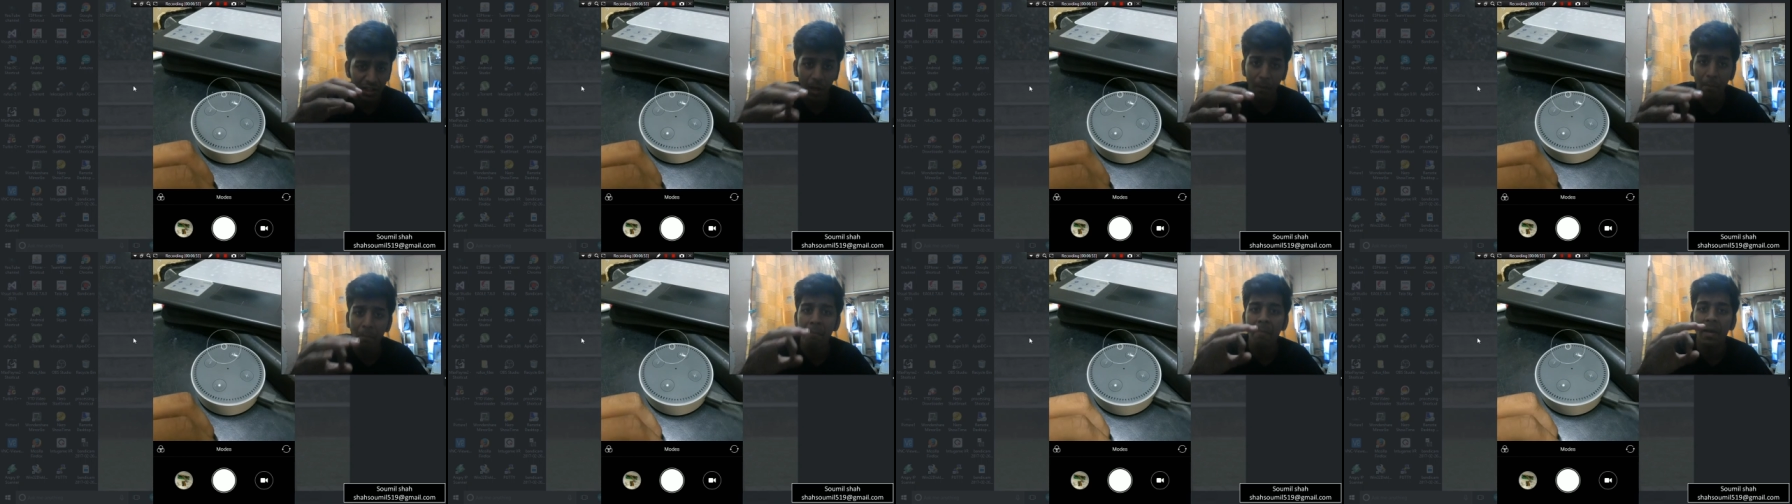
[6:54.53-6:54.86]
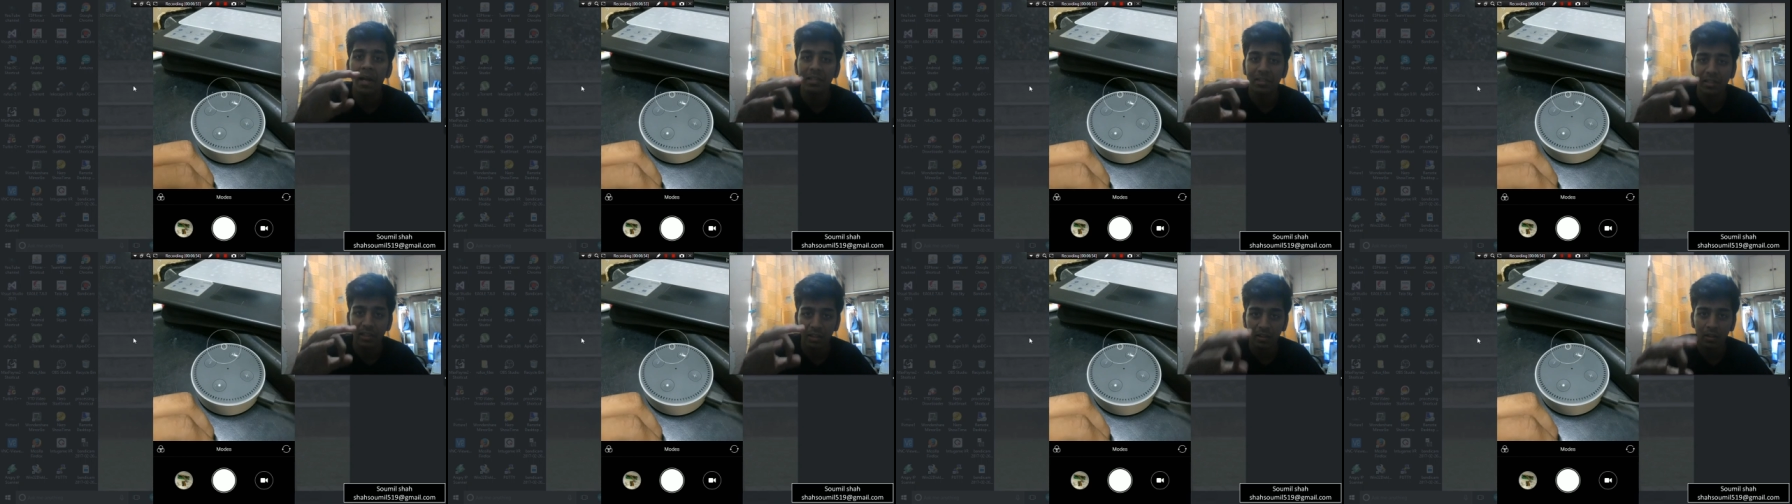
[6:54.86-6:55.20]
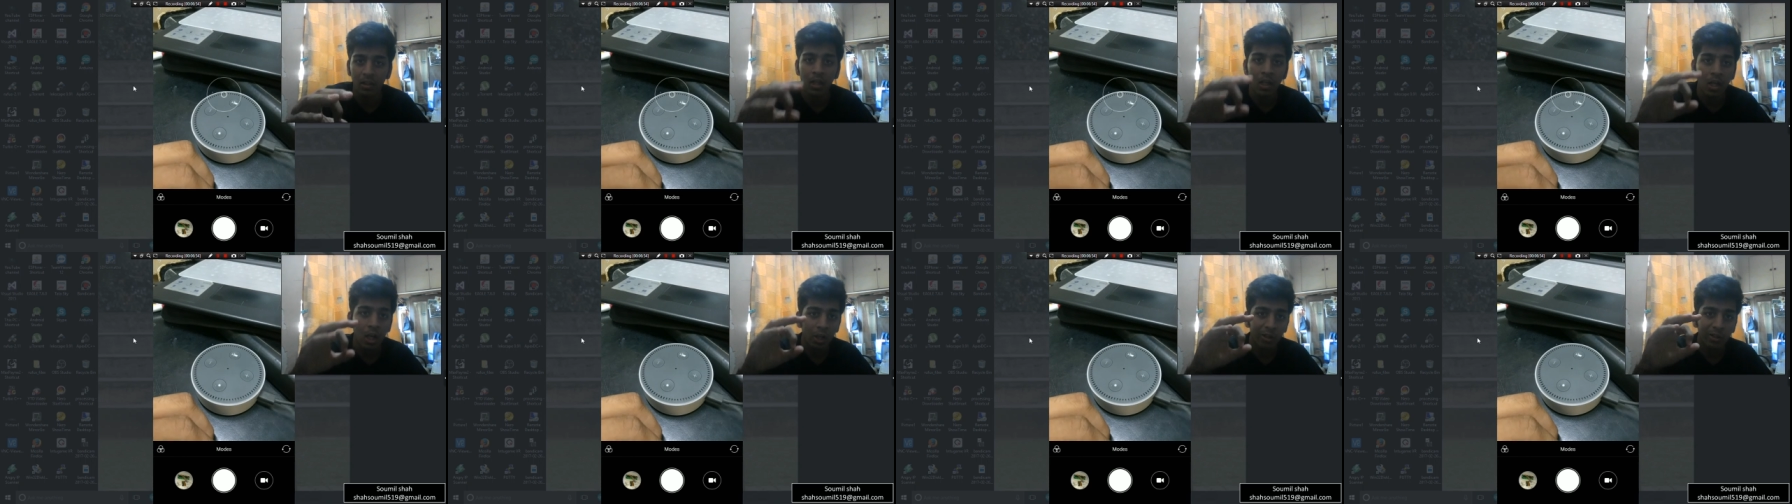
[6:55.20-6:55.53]
amazing
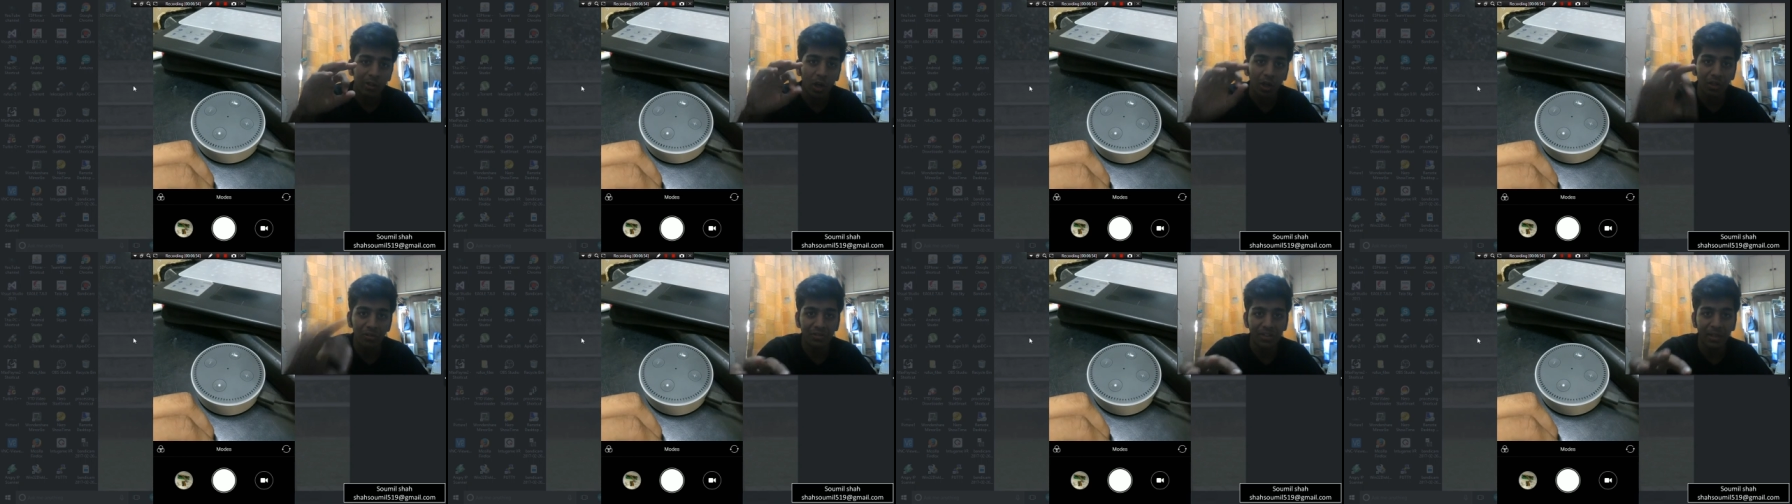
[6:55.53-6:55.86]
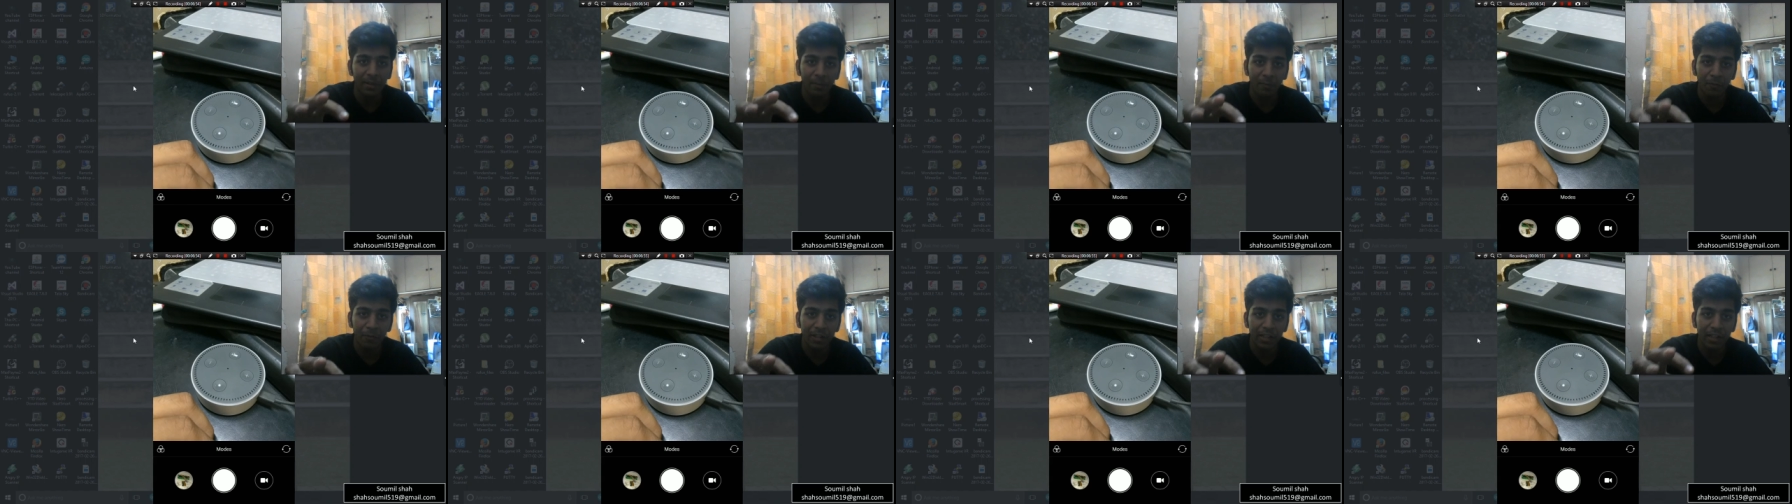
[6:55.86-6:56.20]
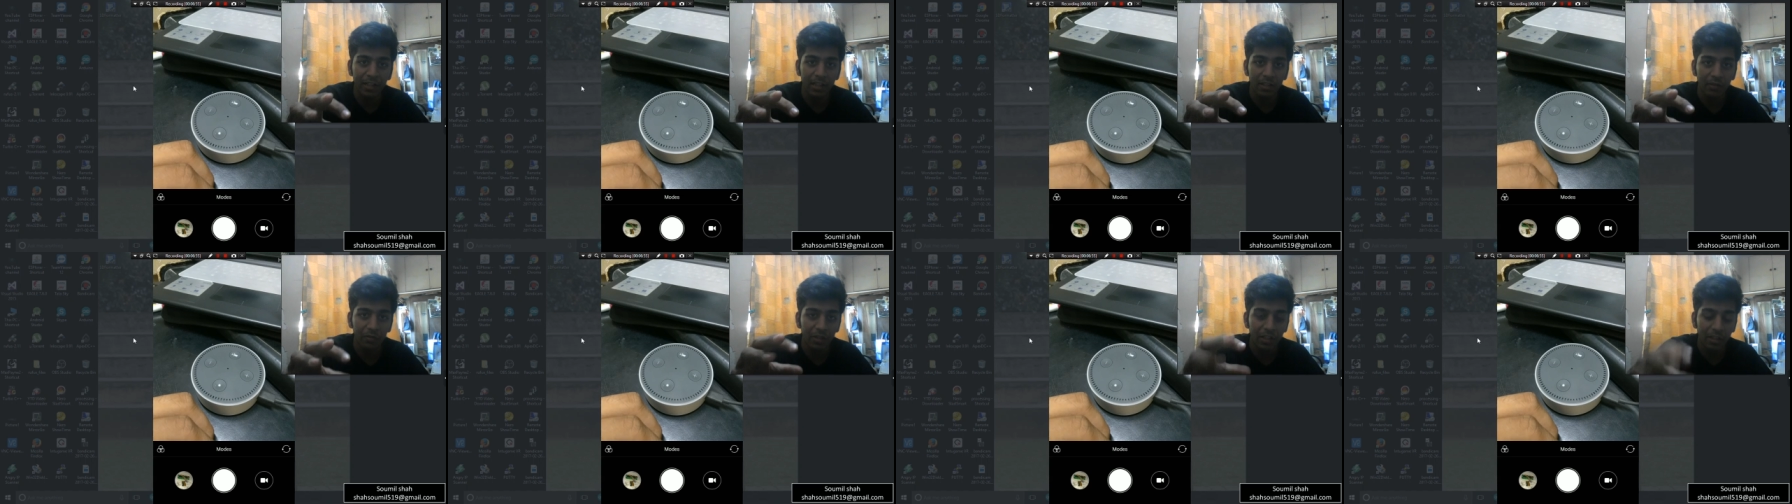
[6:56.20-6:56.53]
concept
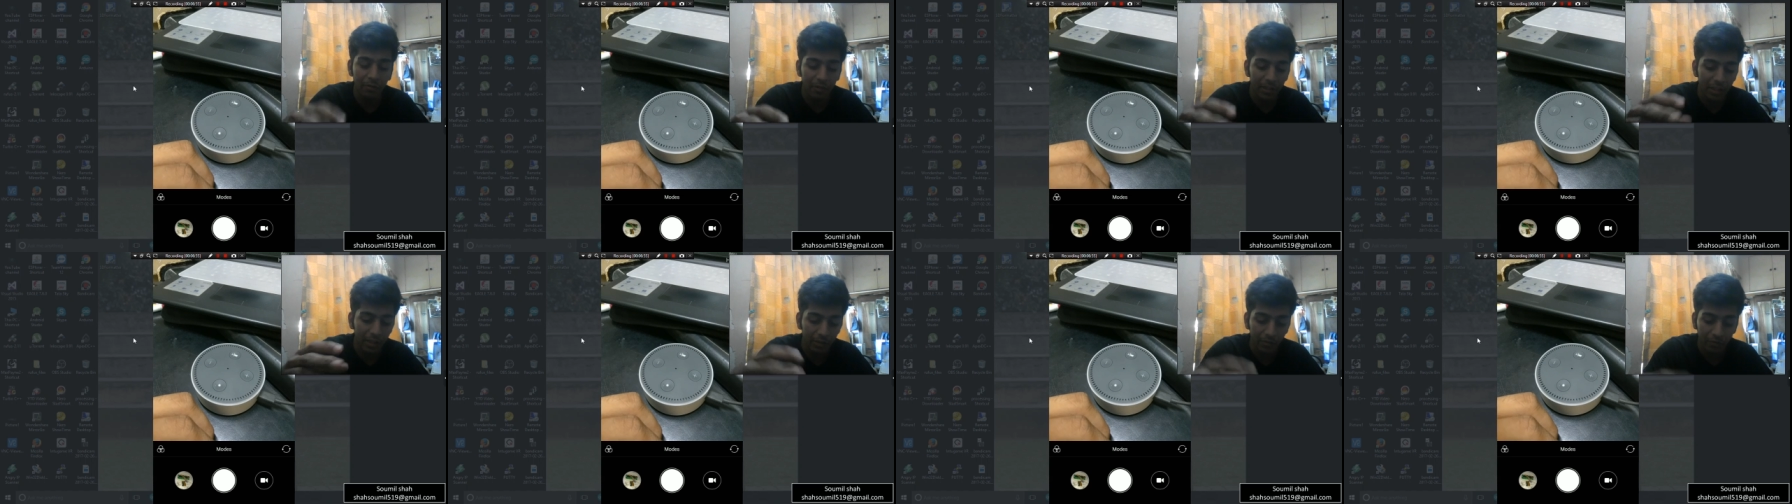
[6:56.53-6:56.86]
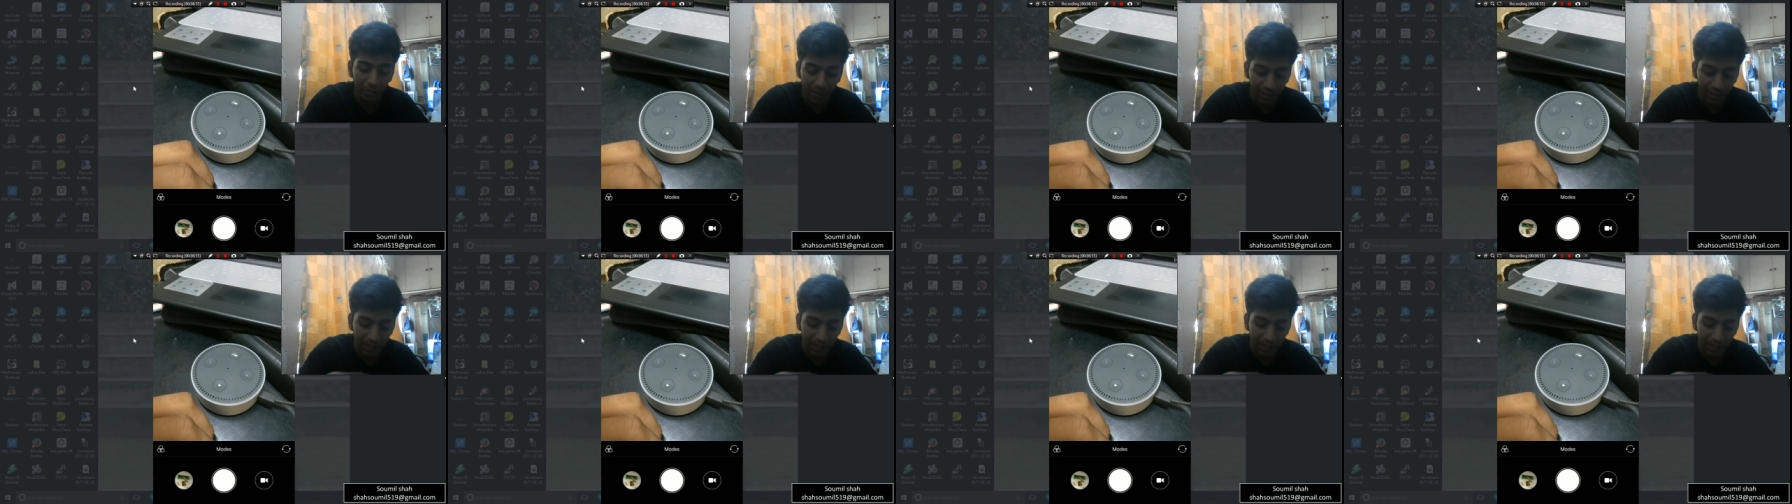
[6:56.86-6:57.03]
we we, we, we,